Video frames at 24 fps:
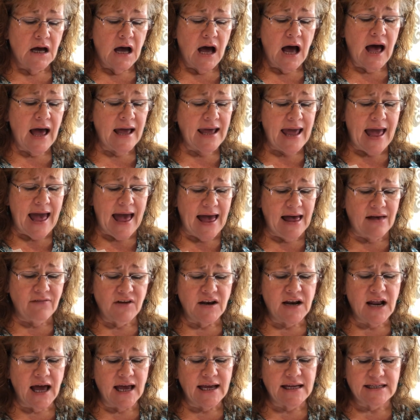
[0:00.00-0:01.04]
"I have
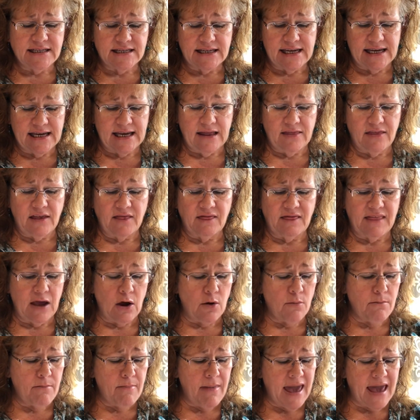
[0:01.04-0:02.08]
an idea that there
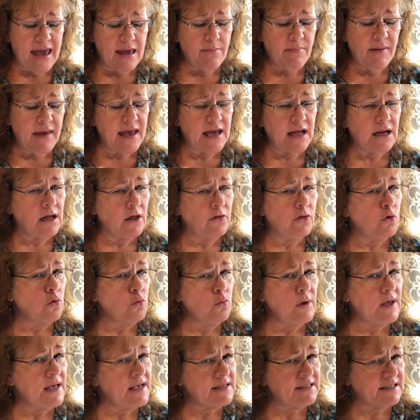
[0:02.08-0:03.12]
may be another
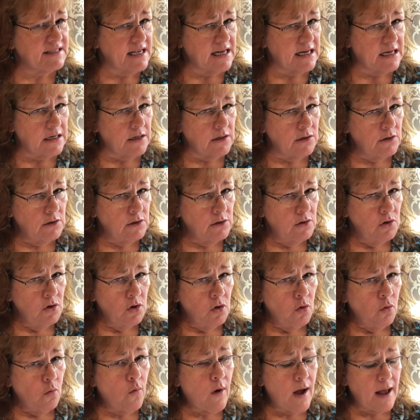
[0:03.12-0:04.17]
reason
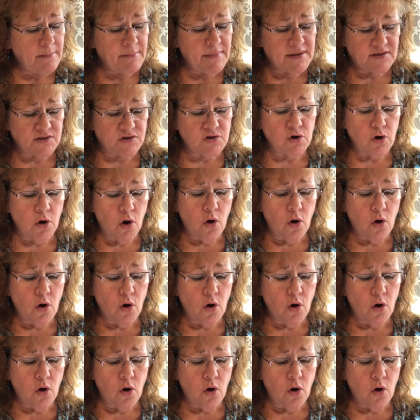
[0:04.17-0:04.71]
why Mr.